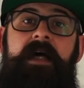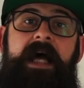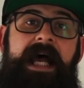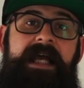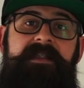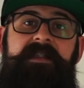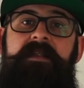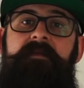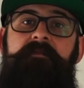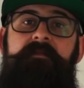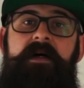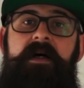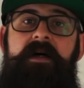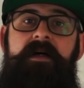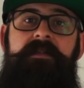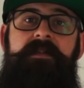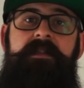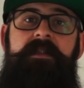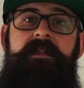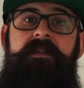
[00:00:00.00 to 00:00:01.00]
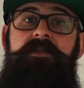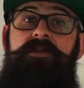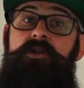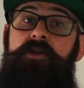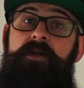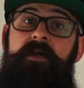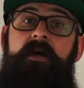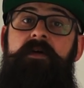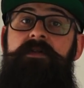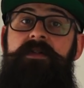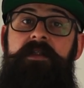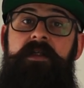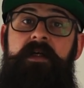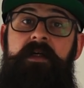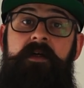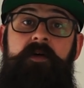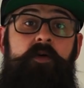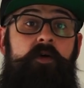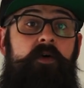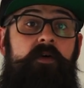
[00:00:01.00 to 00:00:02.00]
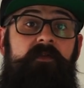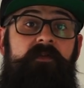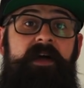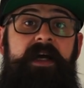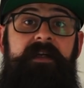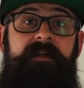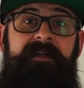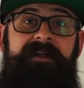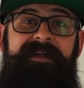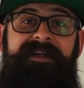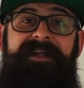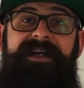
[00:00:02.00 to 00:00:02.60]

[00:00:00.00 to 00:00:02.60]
Aston Martin, Toyota, Corvette,